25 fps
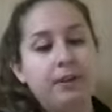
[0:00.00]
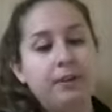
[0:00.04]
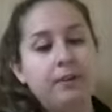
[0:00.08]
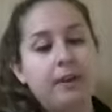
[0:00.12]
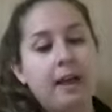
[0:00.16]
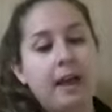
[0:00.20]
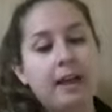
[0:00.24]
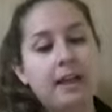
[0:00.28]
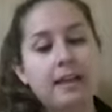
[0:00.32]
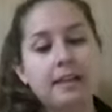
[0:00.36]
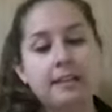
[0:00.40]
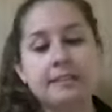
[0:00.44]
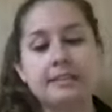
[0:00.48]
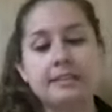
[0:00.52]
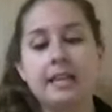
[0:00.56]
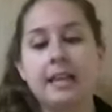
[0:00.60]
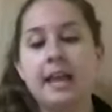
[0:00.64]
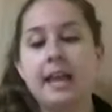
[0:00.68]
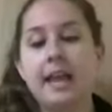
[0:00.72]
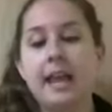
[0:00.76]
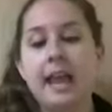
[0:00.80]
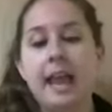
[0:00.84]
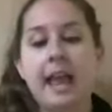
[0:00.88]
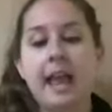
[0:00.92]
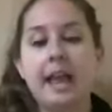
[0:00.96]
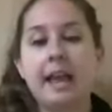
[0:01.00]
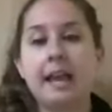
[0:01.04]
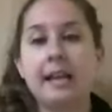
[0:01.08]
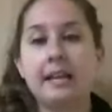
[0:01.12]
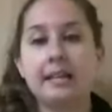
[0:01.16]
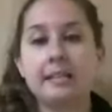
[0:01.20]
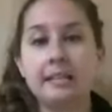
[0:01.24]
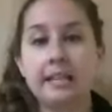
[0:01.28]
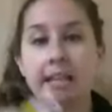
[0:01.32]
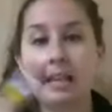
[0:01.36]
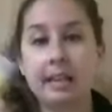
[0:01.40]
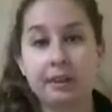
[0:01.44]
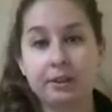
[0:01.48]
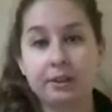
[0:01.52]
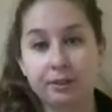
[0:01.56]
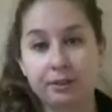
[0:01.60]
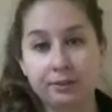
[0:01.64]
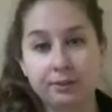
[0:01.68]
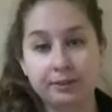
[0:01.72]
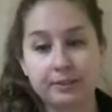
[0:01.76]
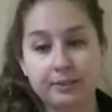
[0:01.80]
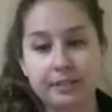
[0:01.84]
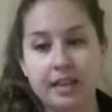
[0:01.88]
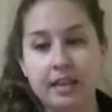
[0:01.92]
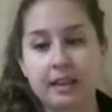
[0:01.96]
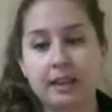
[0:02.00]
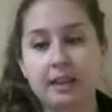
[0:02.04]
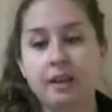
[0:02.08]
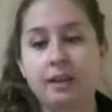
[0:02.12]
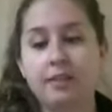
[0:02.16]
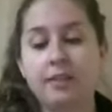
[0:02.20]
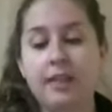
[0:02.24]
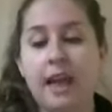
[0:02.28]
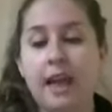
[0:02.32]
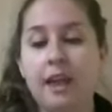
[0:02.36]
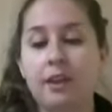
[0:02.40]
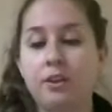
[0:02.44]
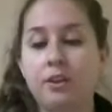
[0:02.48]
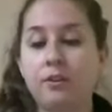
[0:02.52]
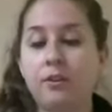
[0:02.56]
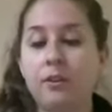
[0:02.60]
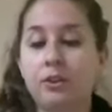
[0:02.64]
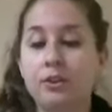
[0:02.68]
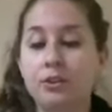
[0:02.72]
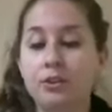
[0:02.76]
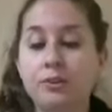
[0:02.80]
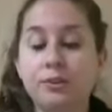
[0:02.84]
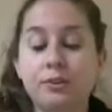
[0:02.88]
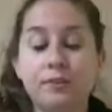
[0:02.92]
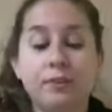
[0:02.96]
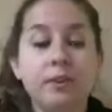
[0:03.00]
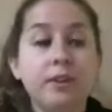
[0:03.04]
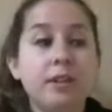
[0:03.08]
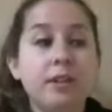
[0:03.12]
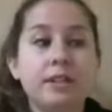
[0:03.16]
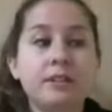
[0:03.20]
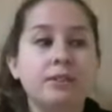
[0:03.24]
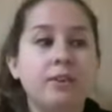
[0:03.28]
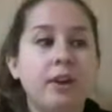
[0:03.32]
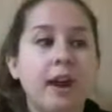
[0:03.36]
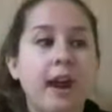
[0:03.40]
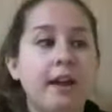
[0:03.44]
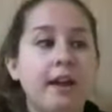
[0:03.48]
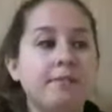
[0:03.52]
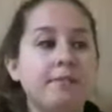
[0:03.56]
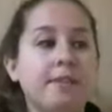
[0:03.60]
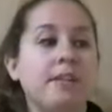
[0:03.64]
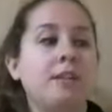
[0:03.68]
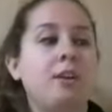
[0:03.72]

you guys, and a glue stick that you can use for this craft,